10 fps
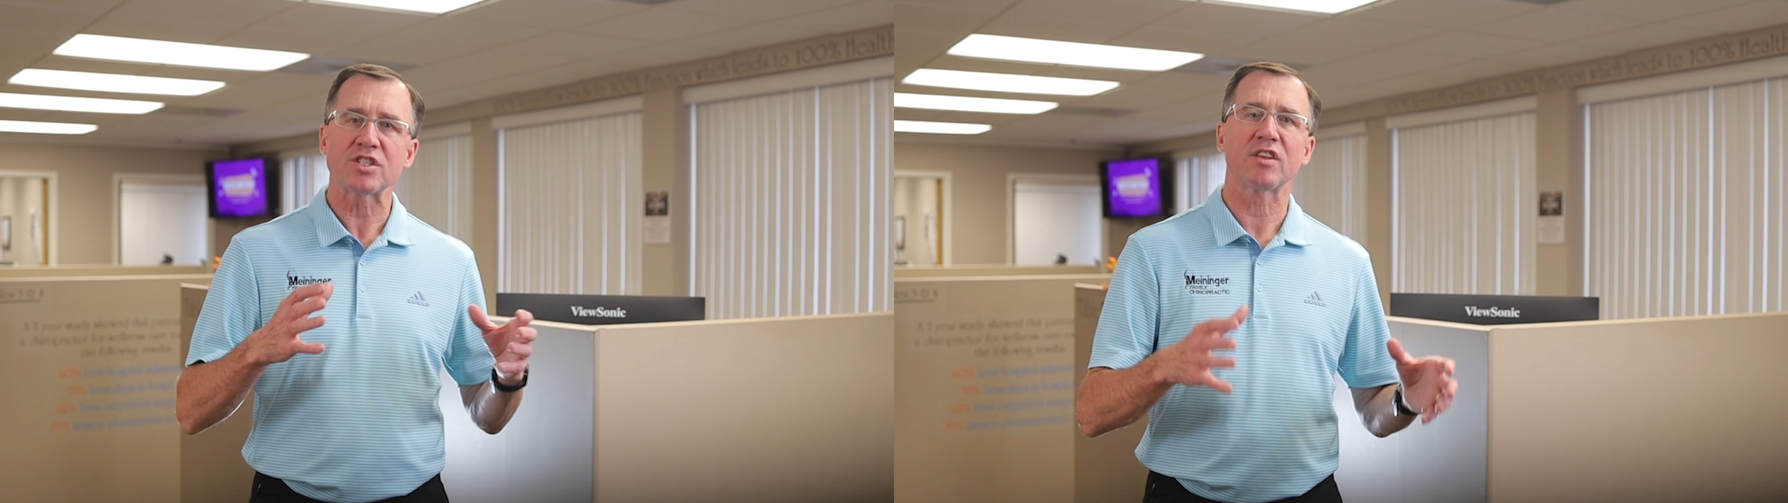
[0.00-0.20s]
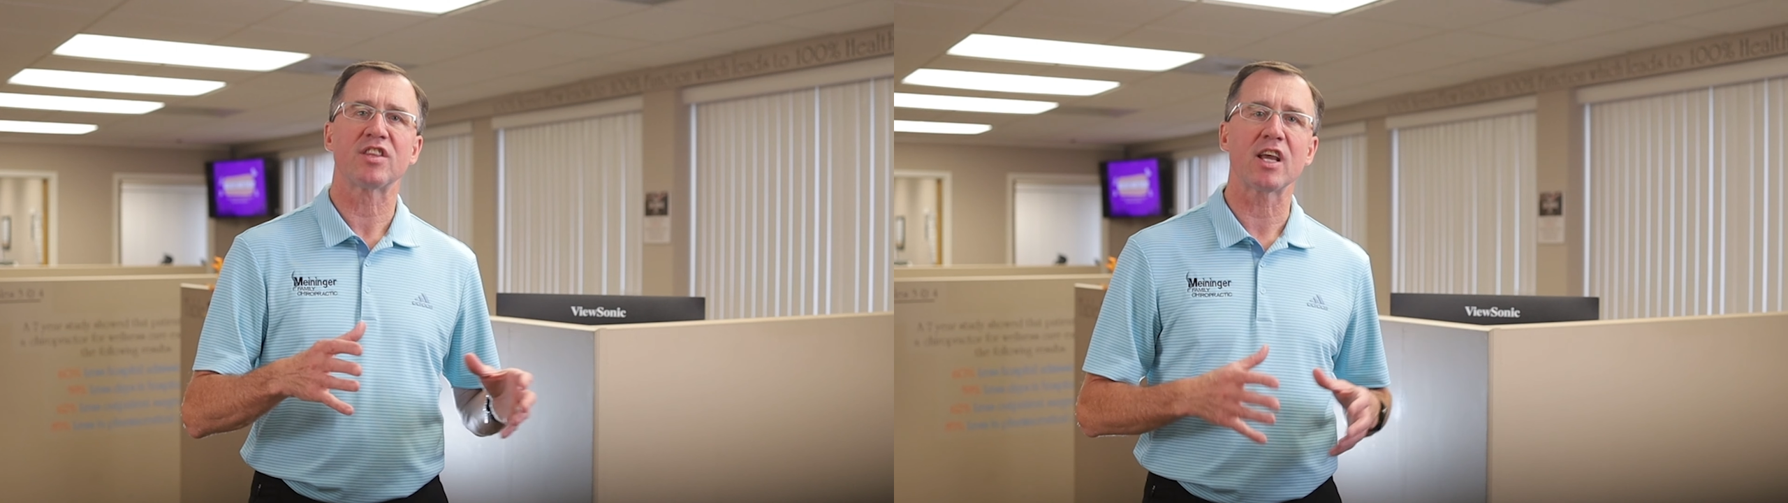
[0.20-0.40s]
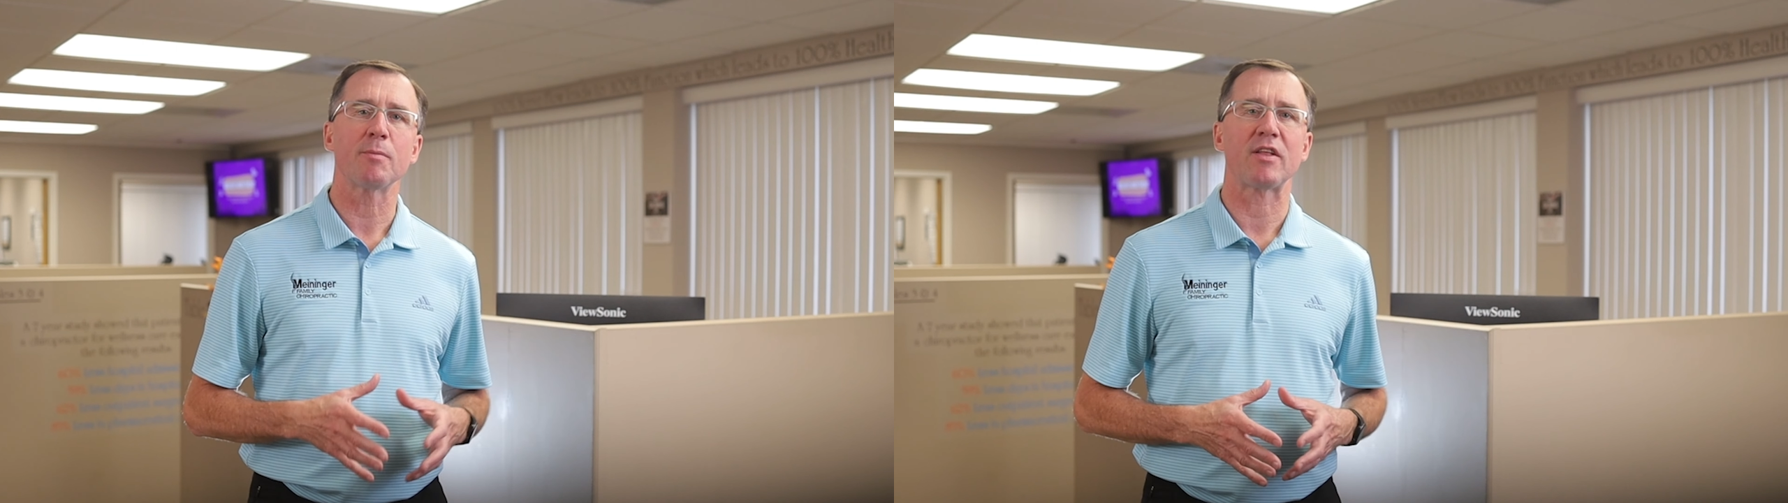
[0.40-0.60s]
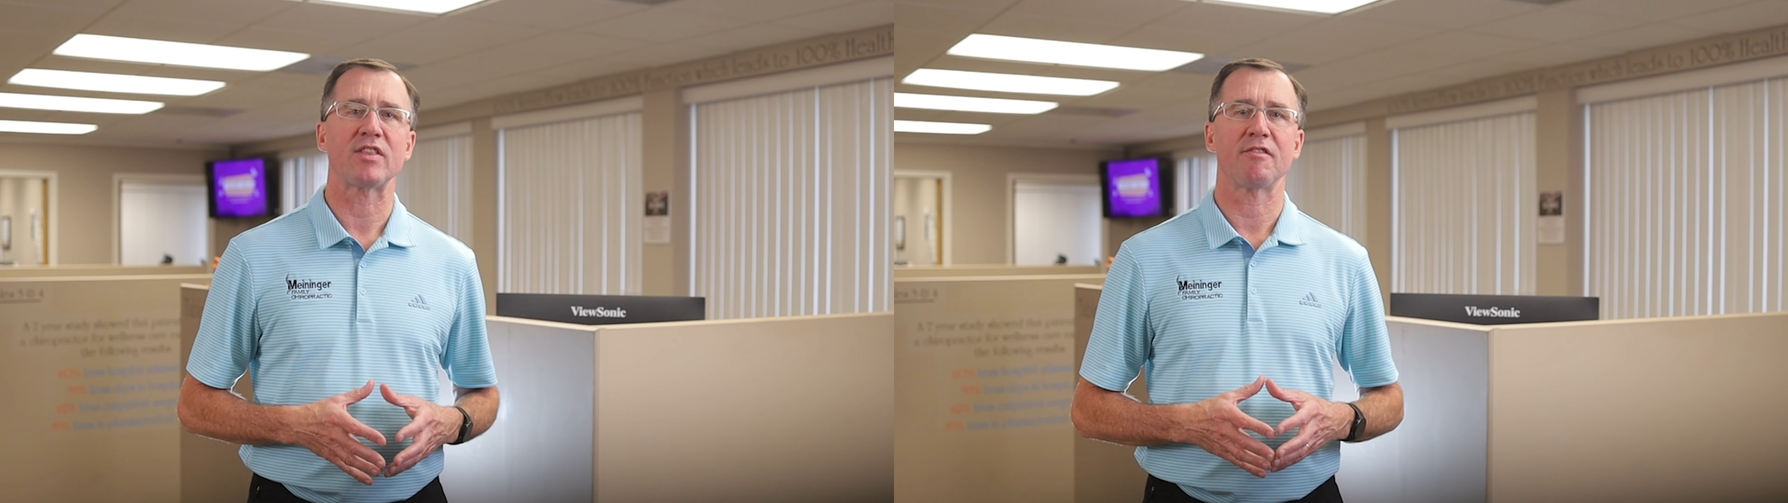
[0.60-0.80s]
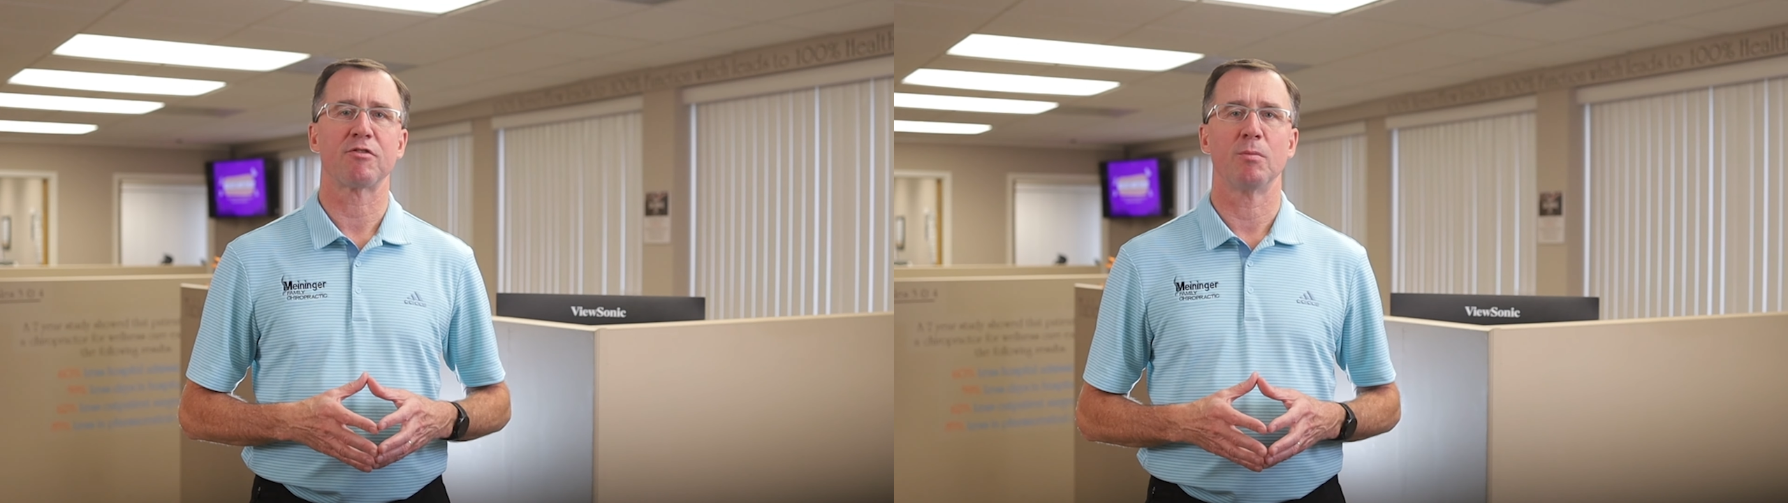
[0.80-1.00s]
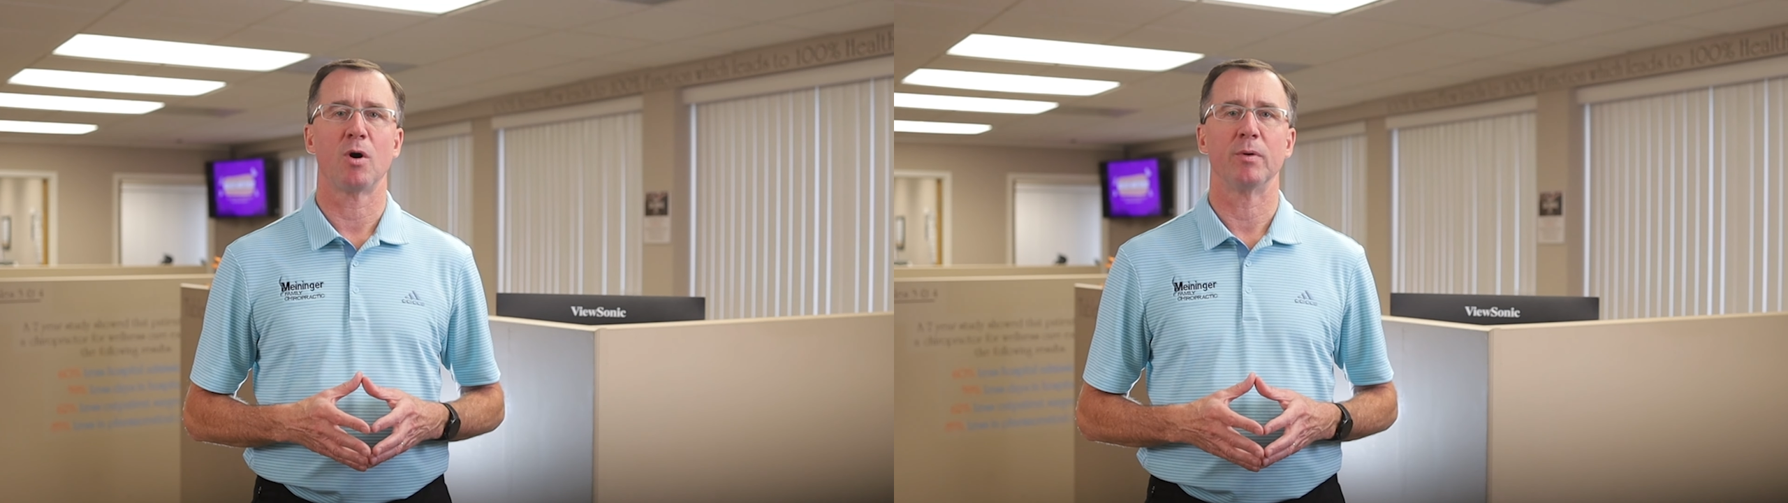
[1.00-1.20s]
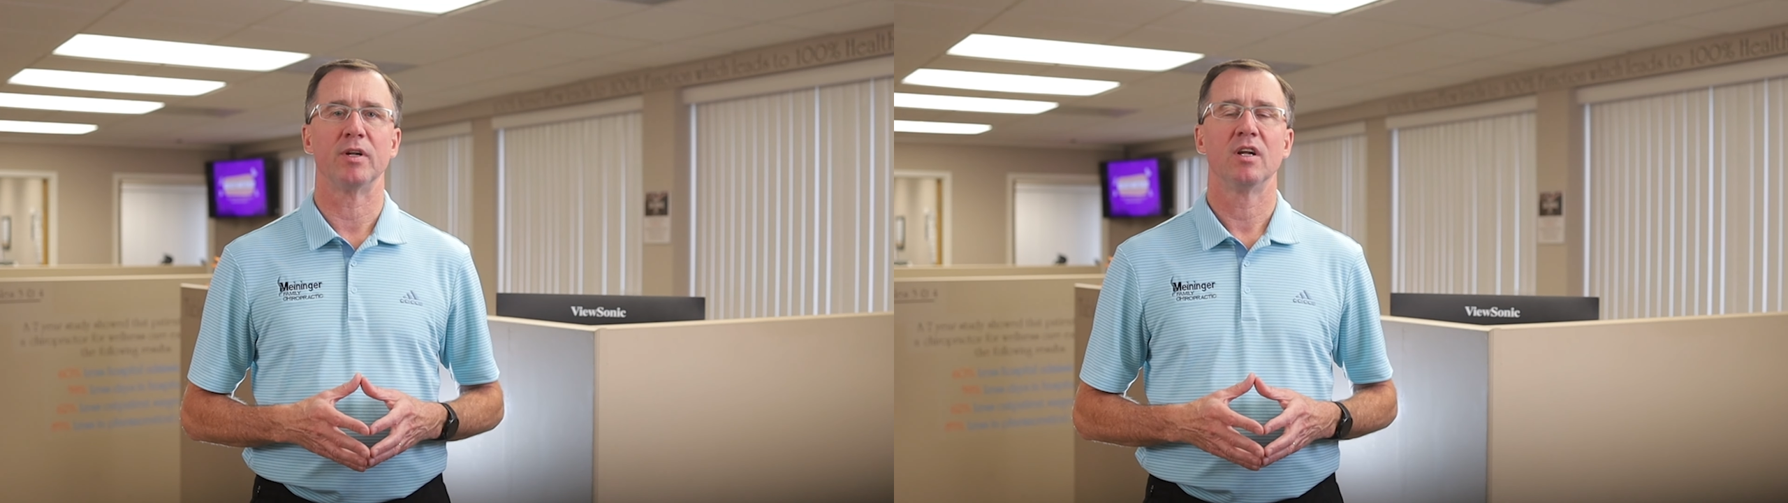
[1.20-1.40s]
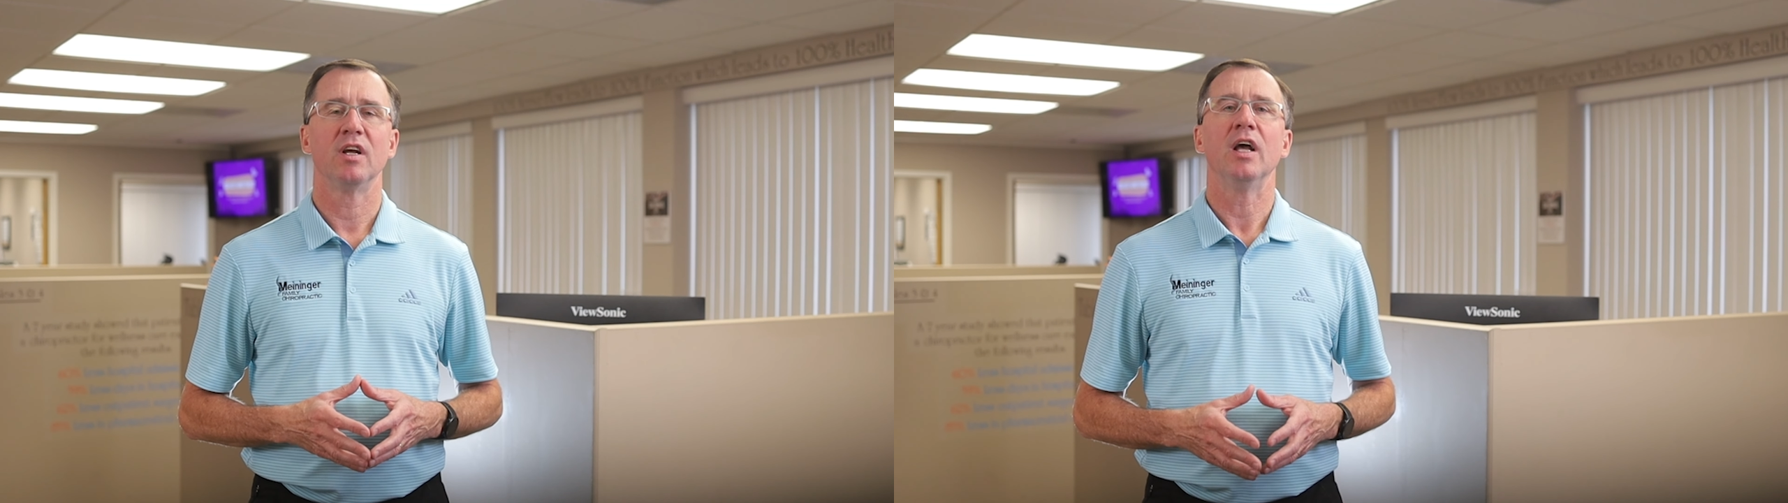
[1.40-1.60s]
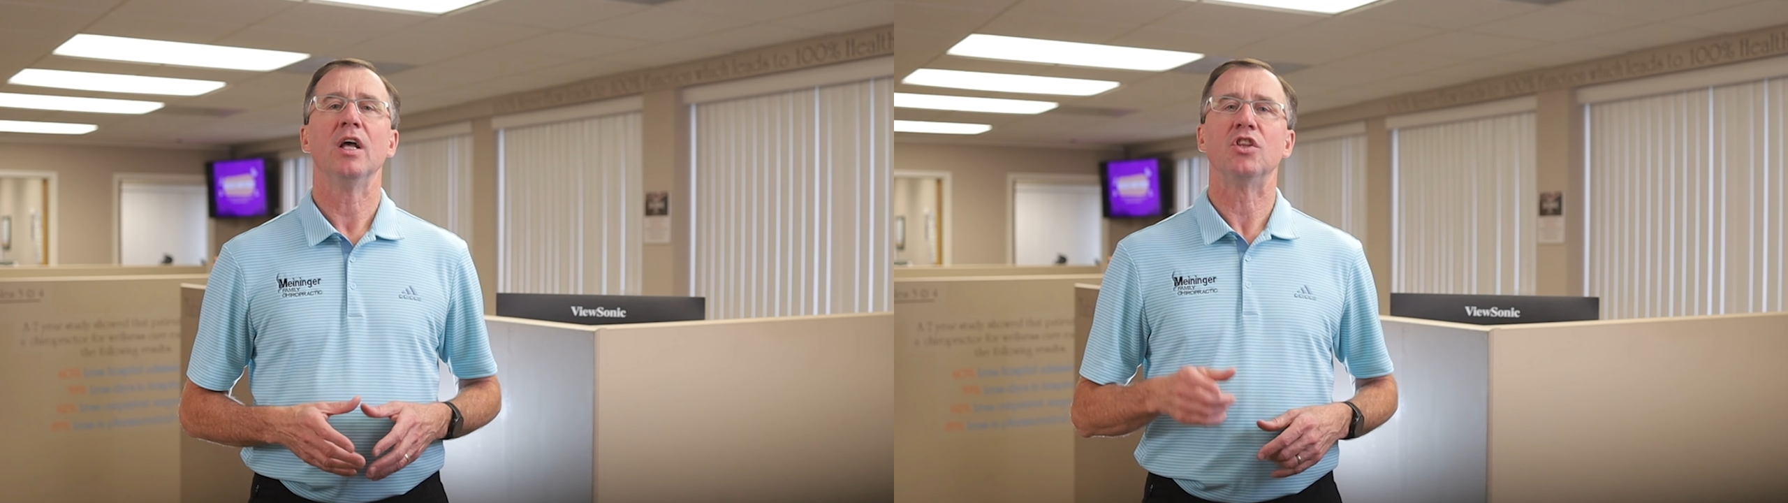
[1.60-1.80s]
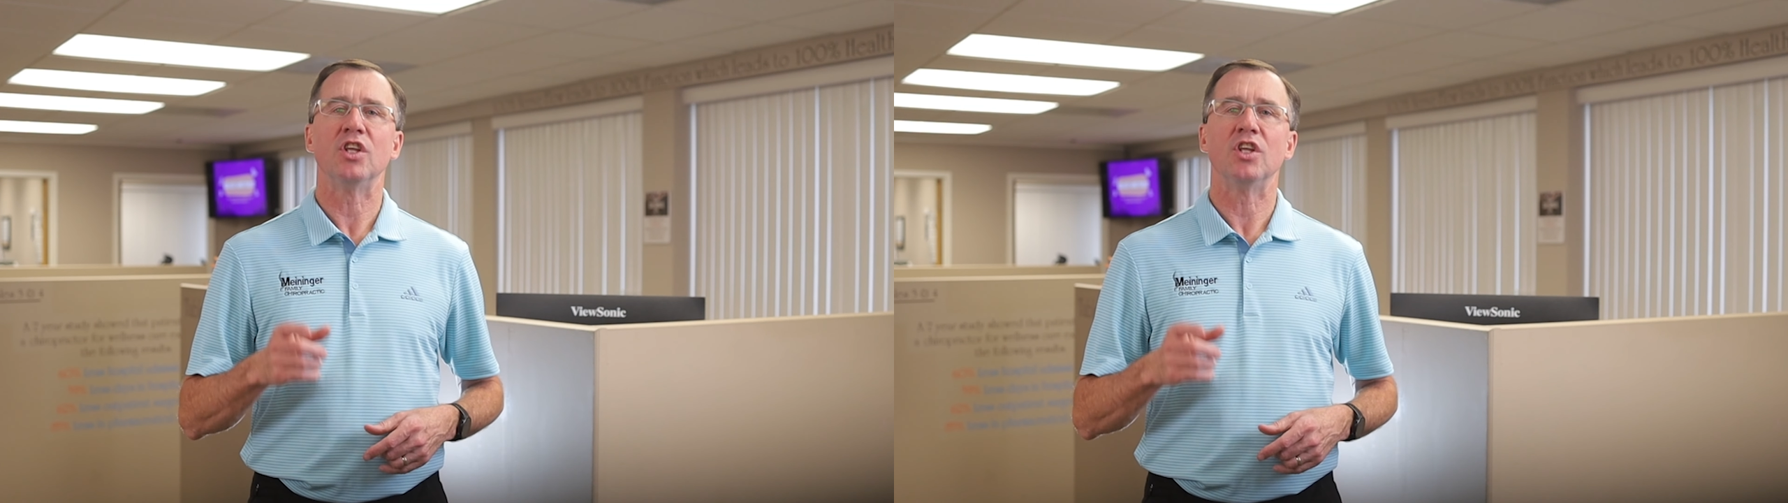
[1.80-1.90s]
Now I want you to think about that for a moment